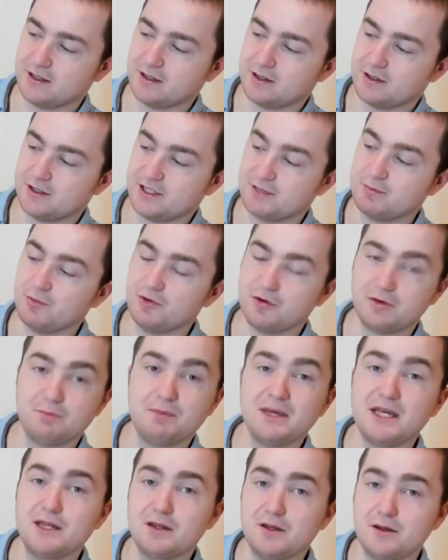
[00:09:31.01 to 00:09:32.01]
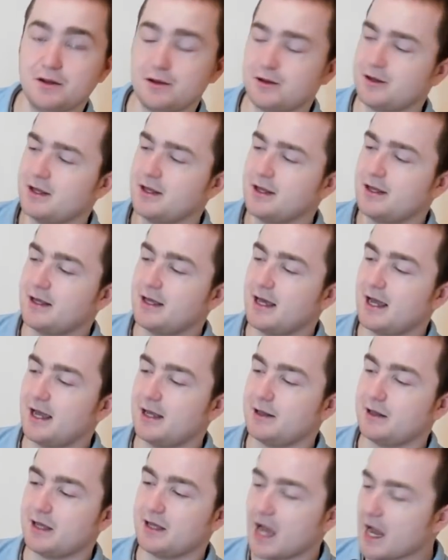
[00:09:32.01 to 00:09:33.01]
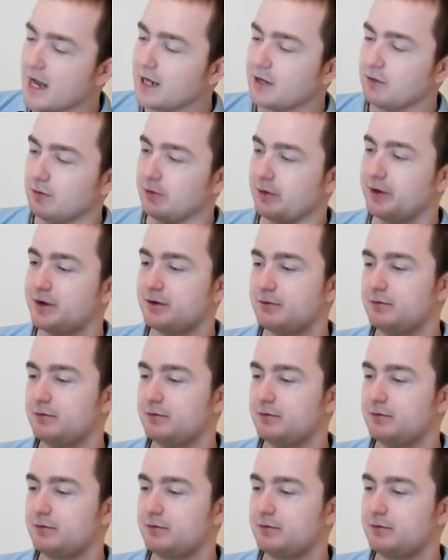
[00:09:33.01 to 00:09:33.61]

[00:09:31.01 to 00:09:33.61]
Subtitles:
smooth pieces, and the angles.